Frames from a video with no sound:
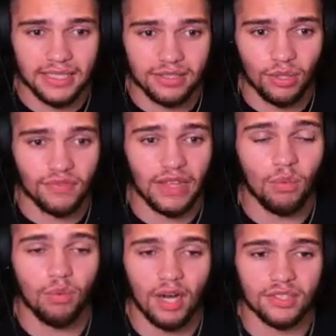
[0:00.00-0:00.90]
So if they
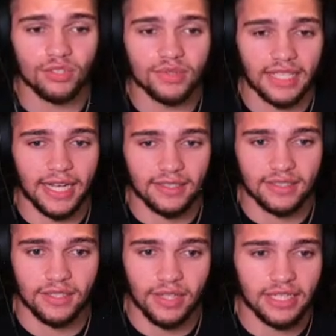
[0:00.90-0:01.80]
want to attack us
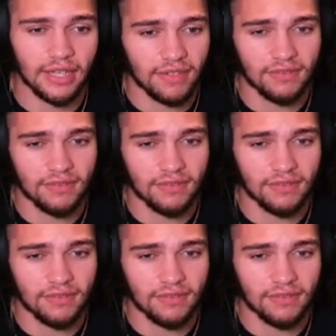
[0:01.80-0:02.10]
here, they definitely have to